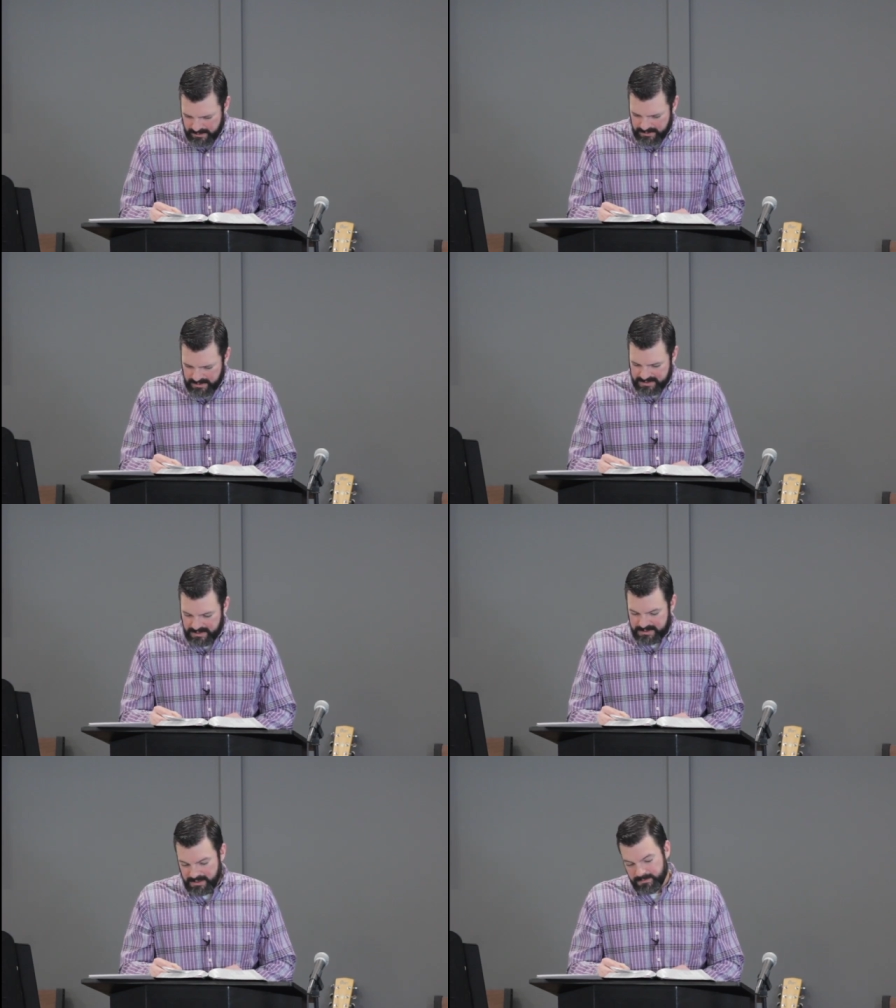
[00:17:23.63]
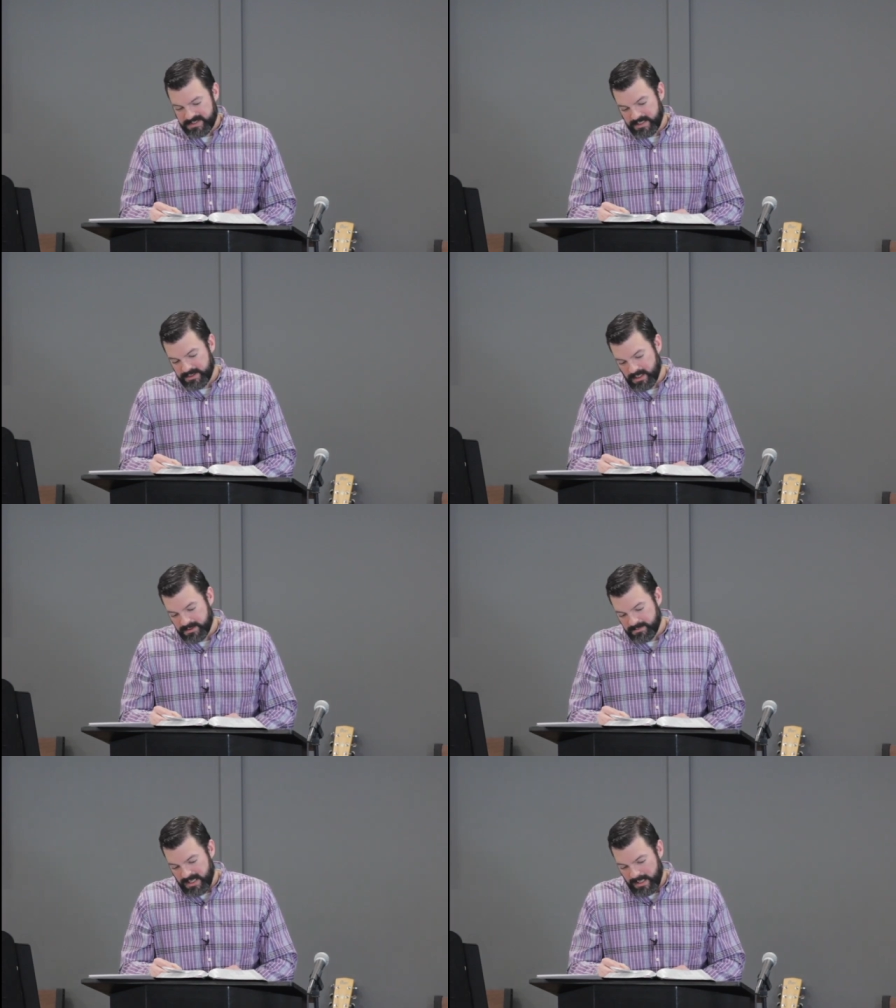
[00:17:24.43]
And they said, Some say John
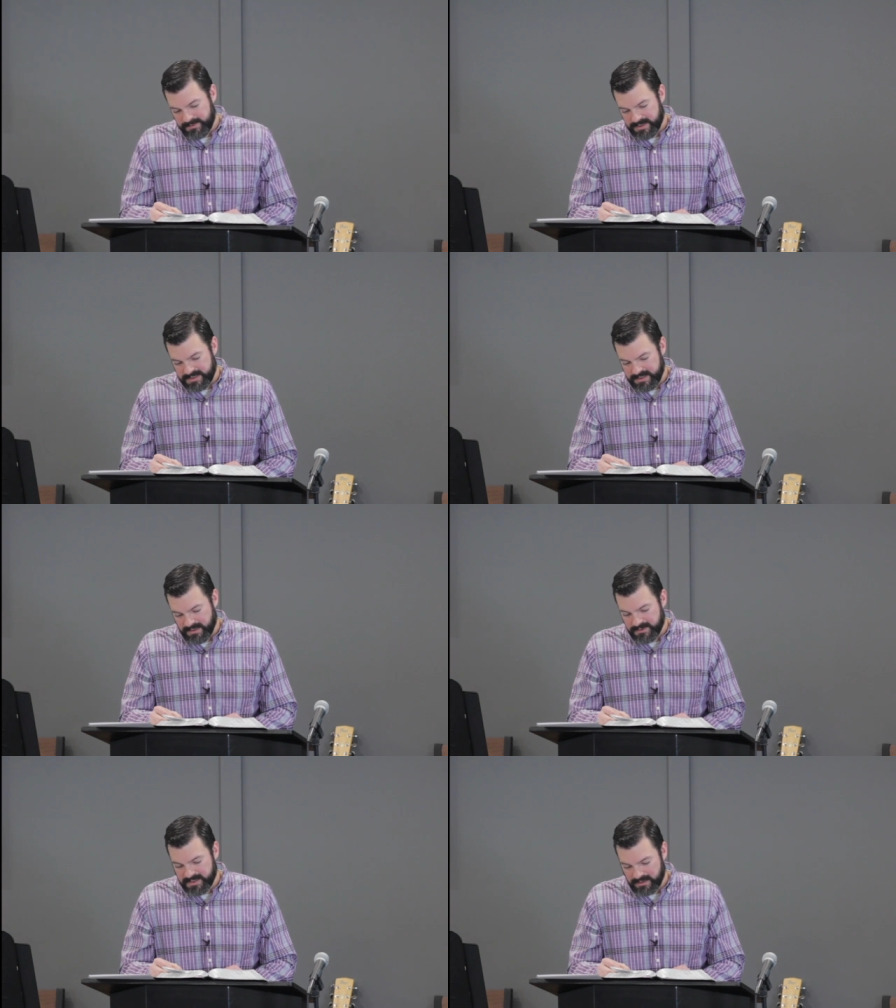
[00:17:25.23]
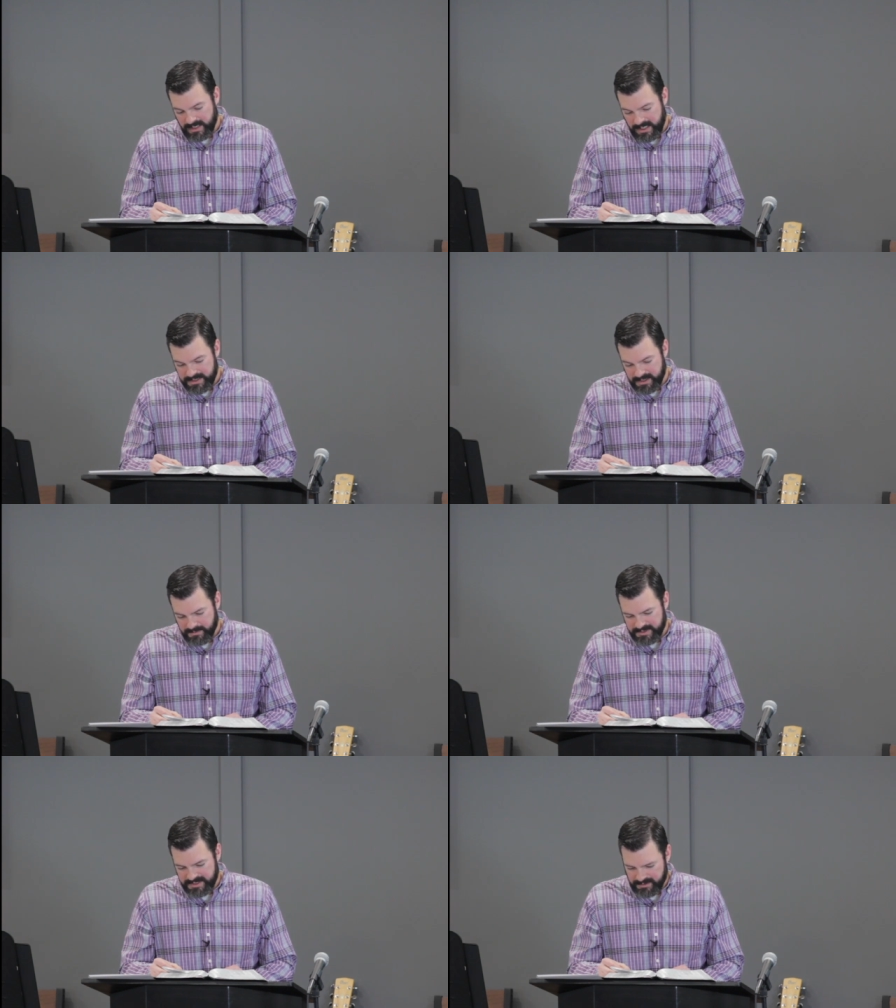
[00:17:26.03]
the Baptist, and others Elijah,
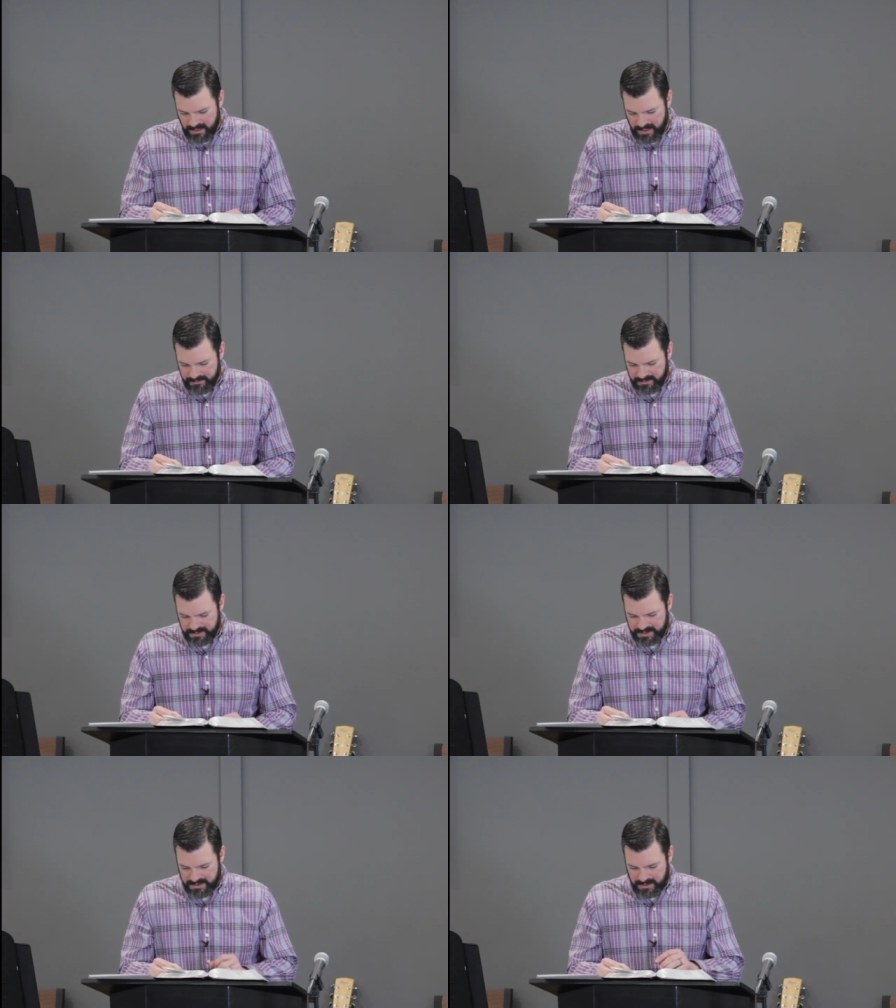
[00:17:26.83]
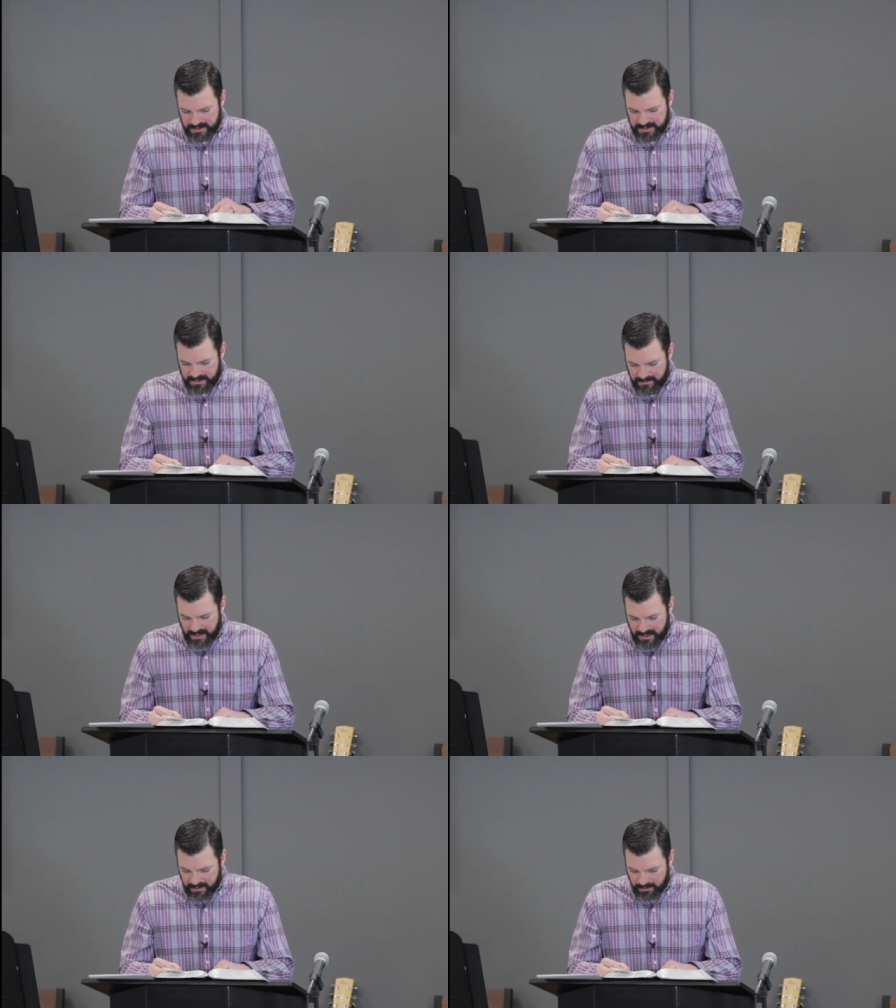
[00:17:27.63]
but still others
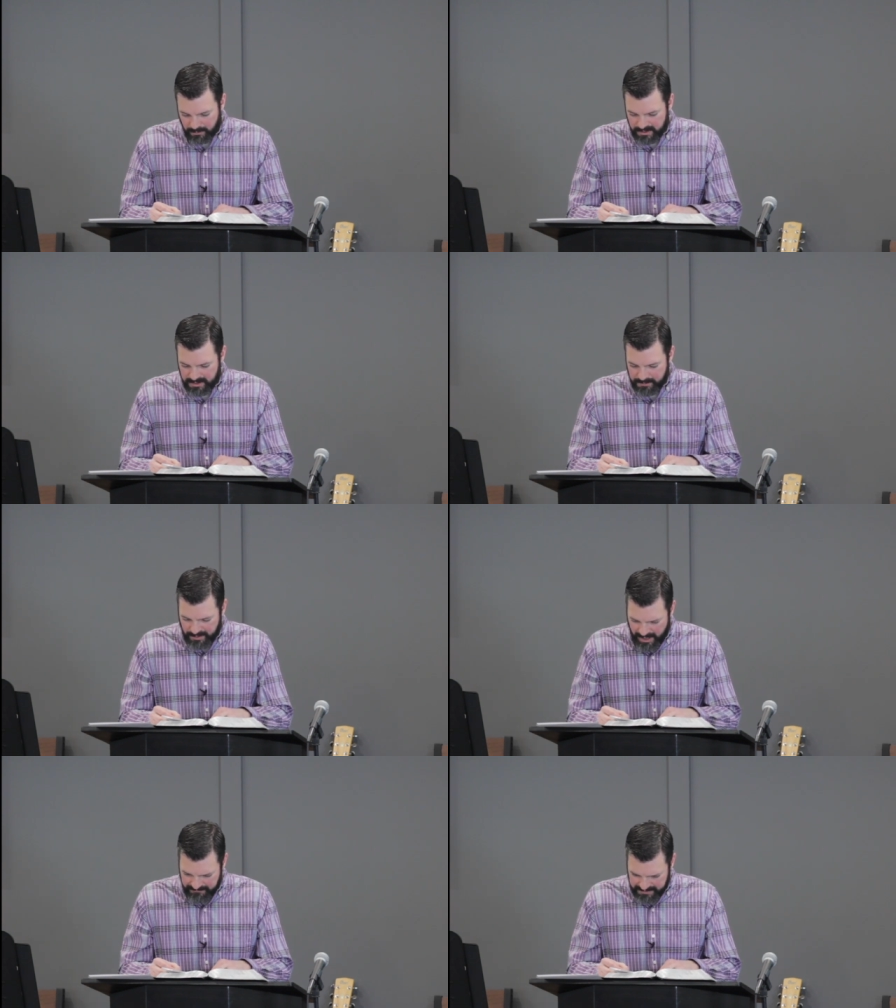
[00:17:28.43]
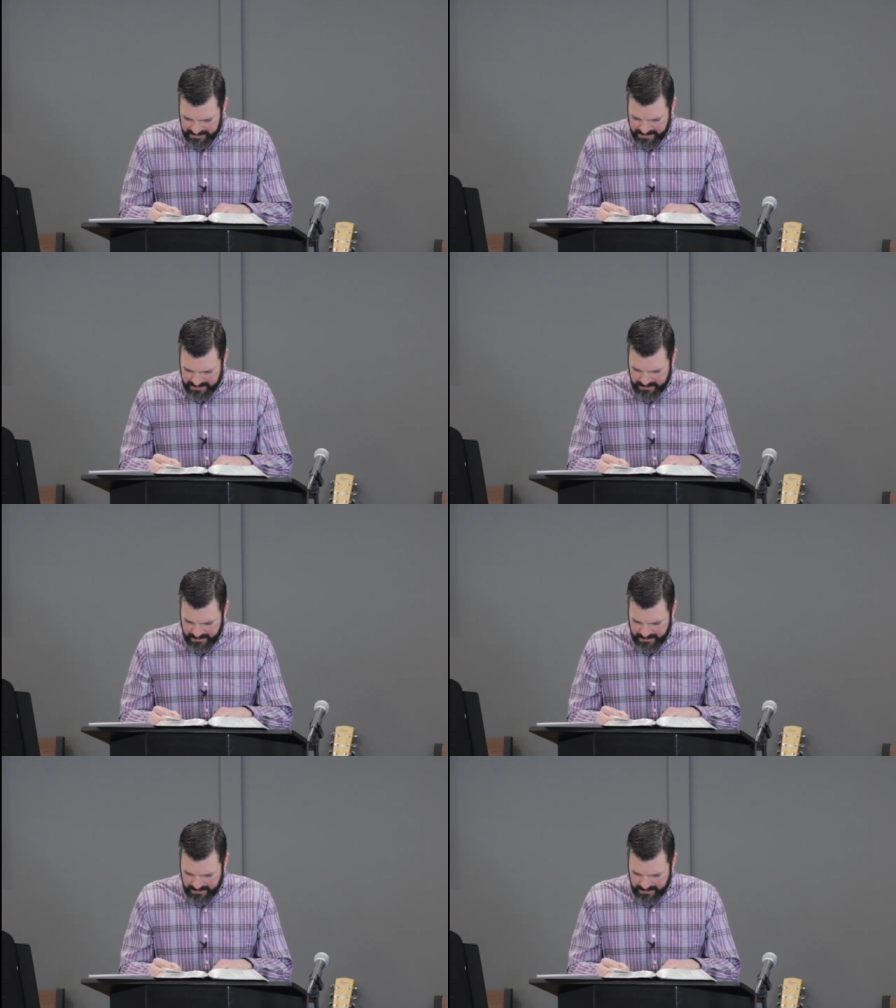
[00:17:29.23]
Jeremiah or one of the prophets.